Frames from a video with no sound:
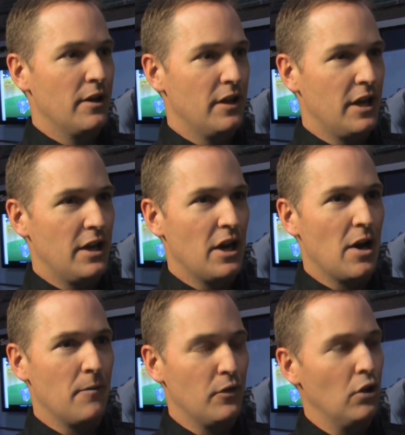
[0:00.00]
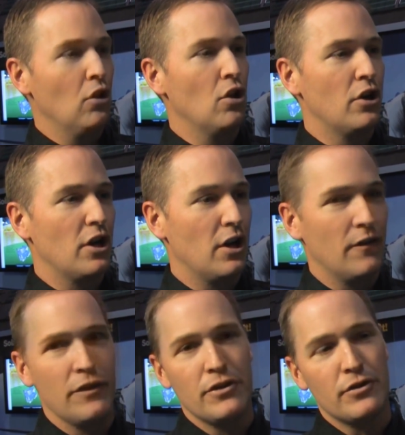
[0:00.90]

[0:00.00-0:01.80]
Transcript: the, um, the look of the